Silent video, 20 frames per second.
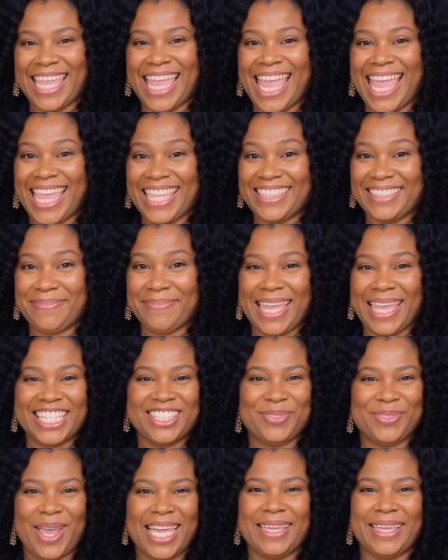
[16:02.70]
And the
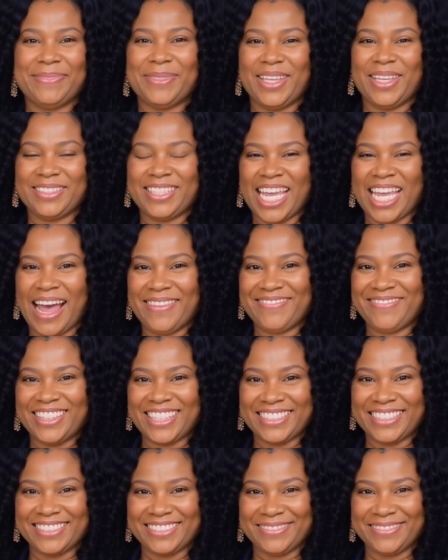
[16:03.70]
best way to build
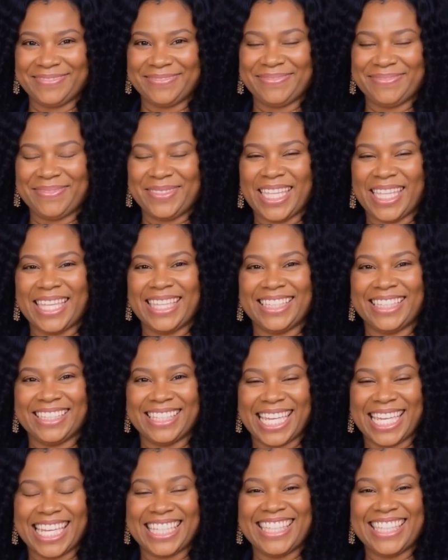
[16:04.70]
confidence?
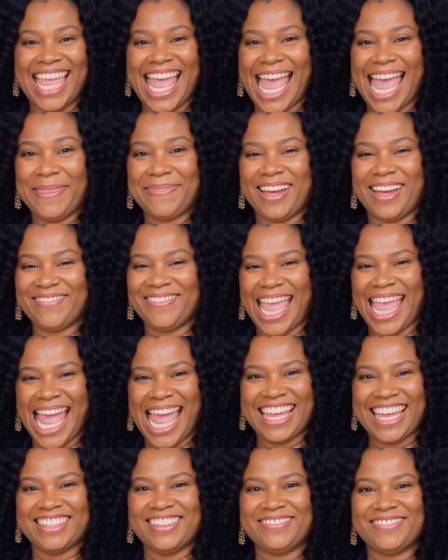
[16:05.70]
Get in the habit of
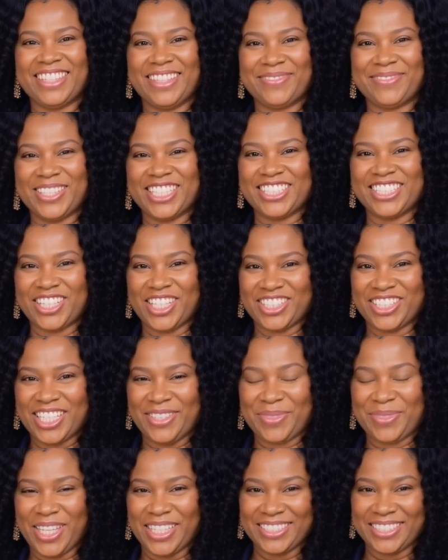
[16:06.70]
actively
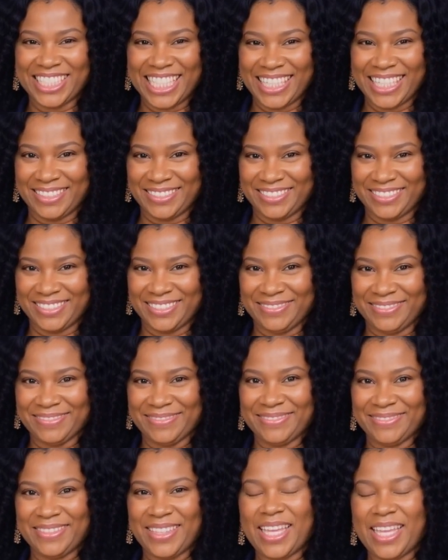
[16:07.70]
researching real deals.
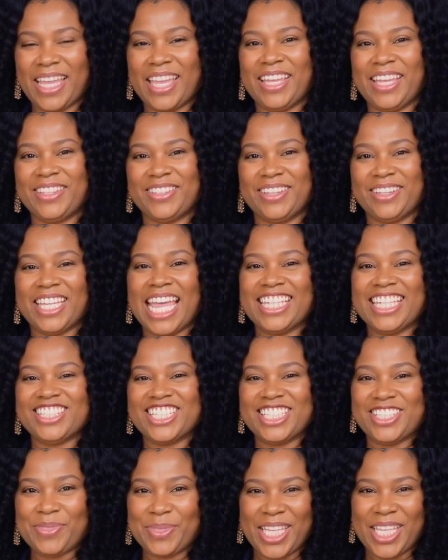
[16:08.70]
You're not
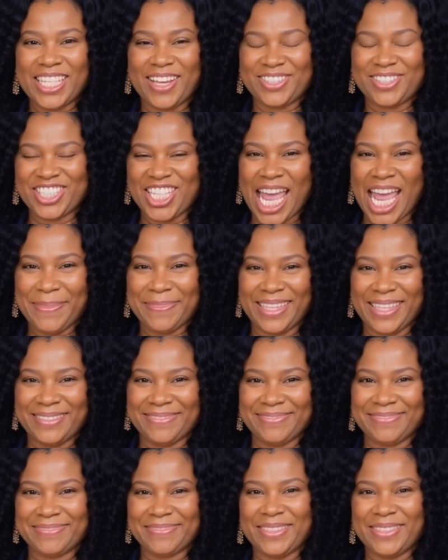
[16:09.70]
just window shopping.
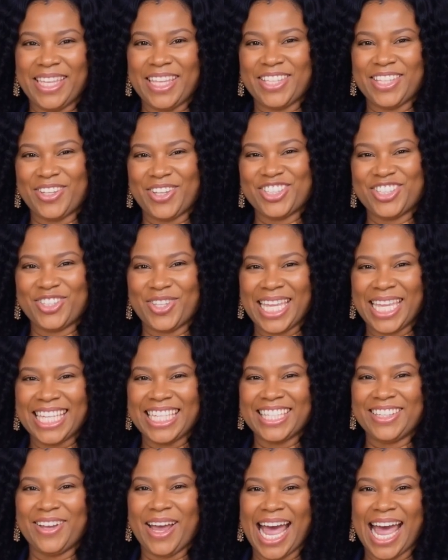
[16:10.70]
You're
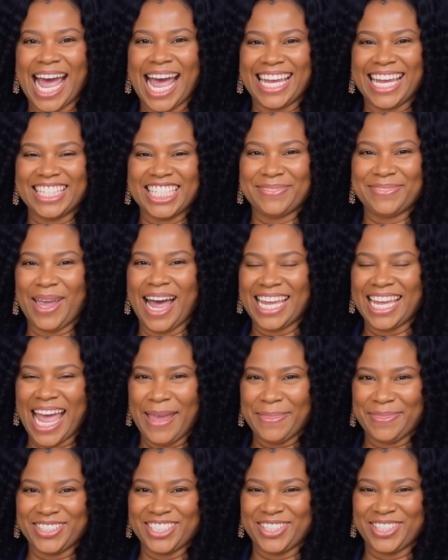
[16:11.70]
training your eye to spot
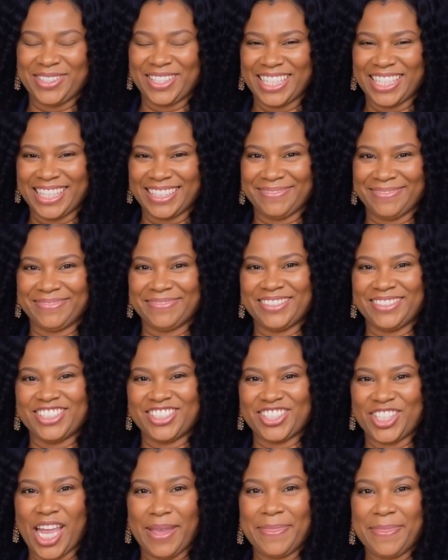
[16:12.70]
opportunity.
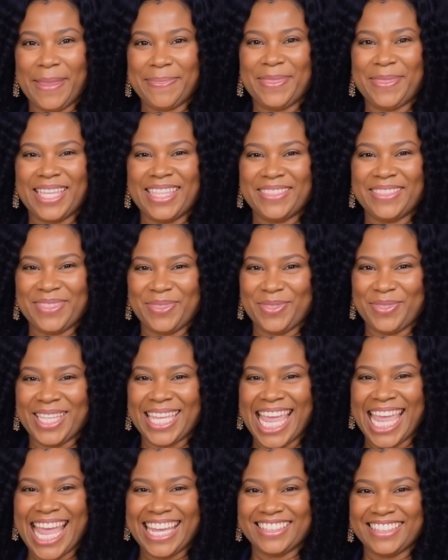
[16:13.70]
Start by picking
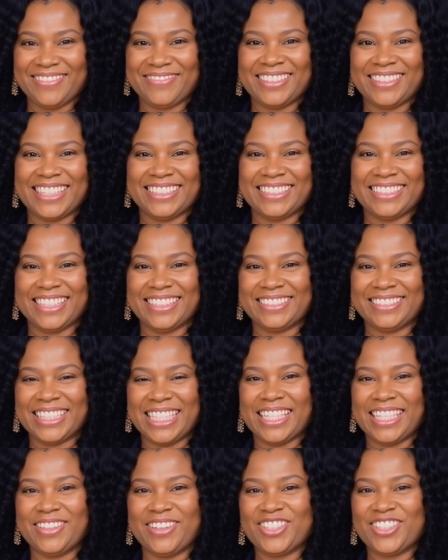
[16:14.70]
3 active listings
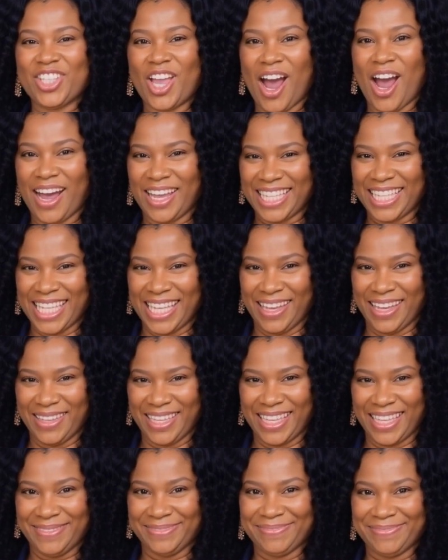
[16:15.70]
in your target
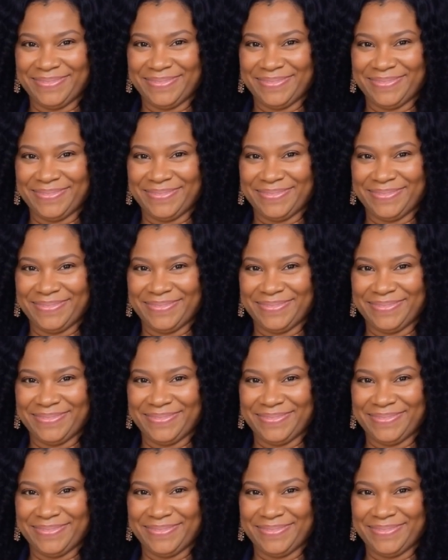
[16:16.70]
area.